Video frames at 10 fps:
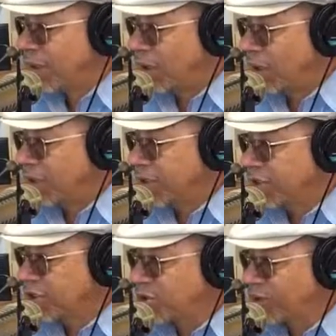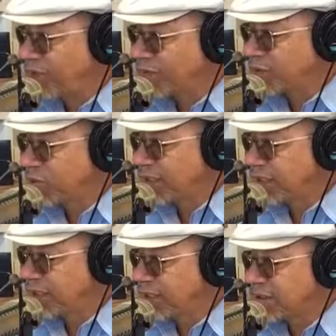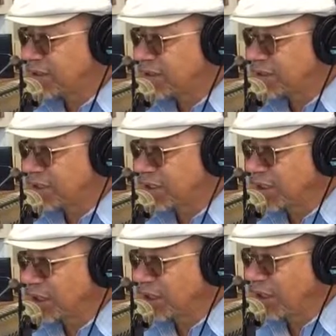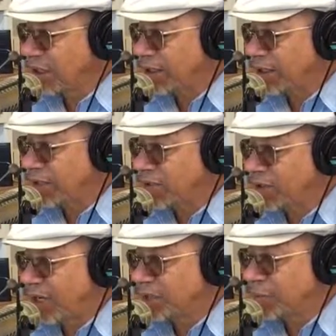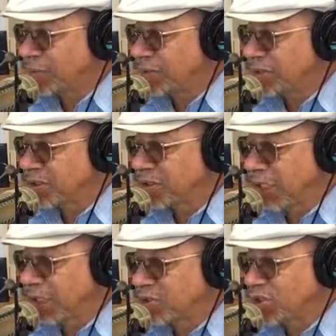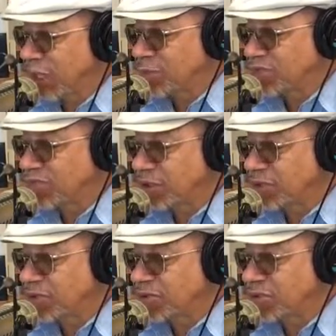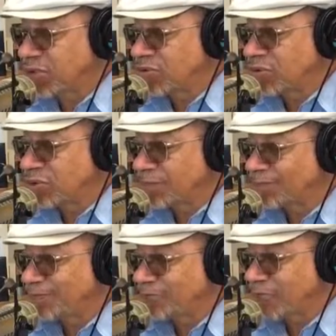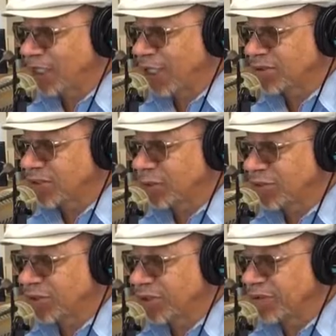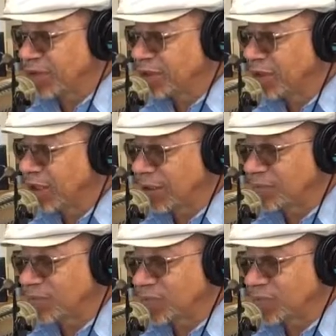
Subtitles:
August 12th, 2017, Caucasian white supremacist named James Fields Jr. Last time you hear his name.